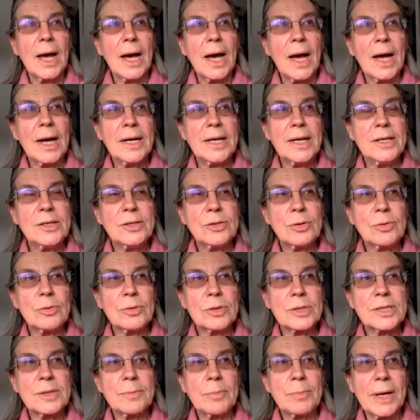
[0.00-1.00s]
And he
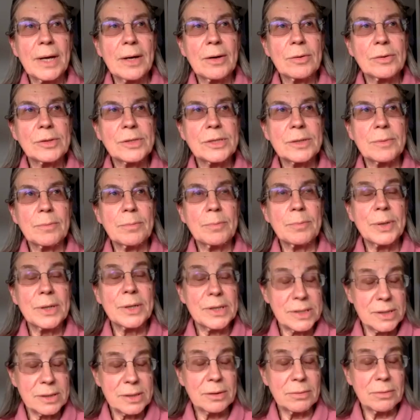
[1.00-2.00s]
talks about
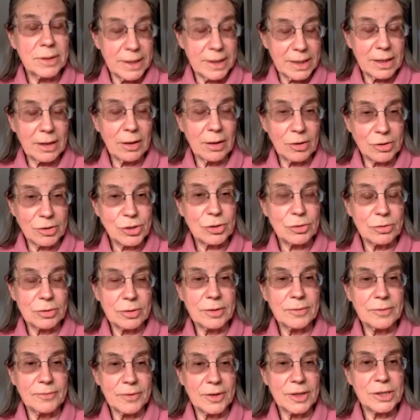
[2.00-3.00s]
personal ecological
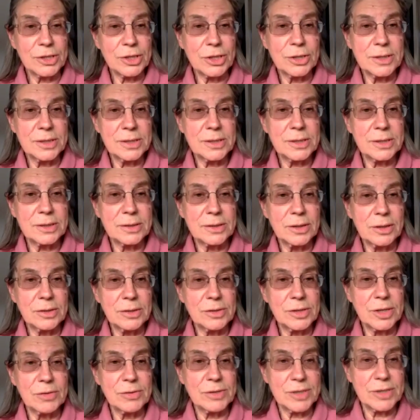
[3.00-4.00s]
conversions, you
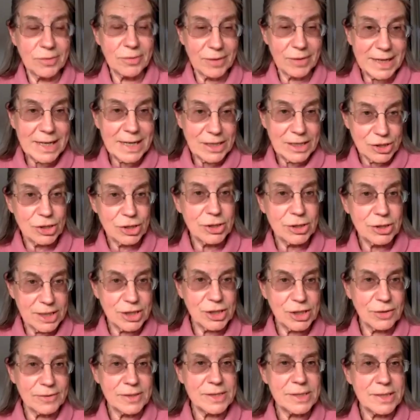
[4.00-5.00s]
know, so that
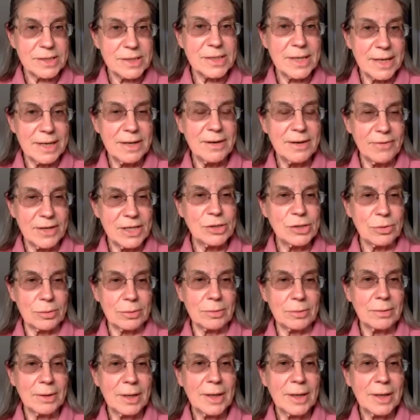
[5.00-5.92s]
each of us as an individual